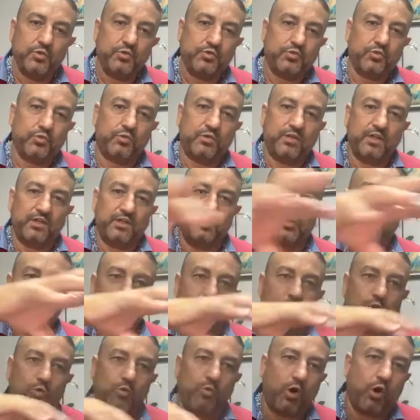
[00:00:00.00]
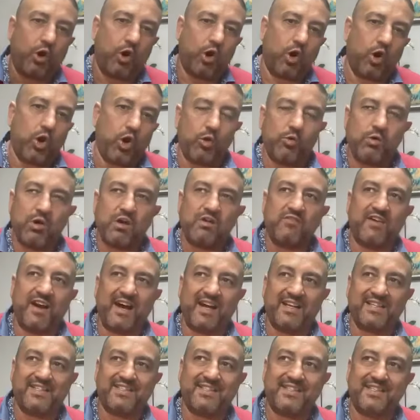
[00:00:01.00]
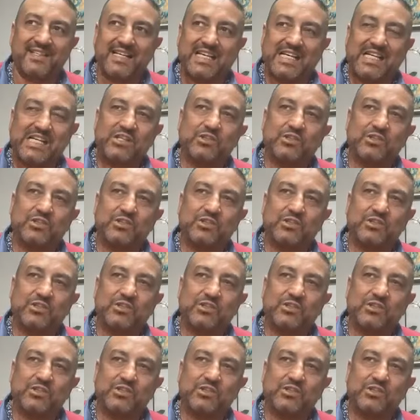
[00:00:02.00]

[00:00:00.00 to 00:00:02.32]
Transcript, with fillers: to control all of us,